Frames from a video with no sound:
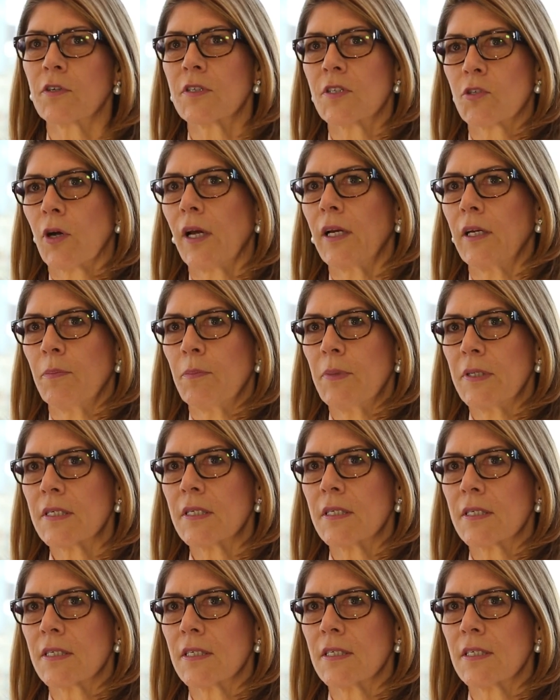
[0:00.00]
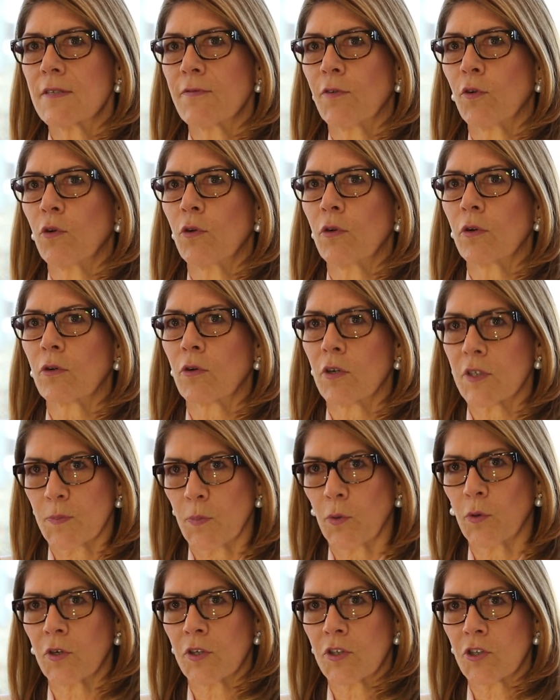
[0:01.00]
for Australian Australian businesses for
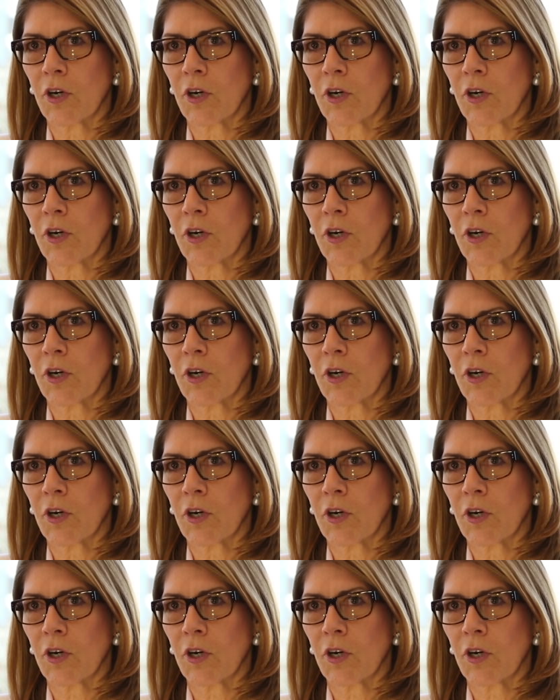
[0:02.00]
cross-border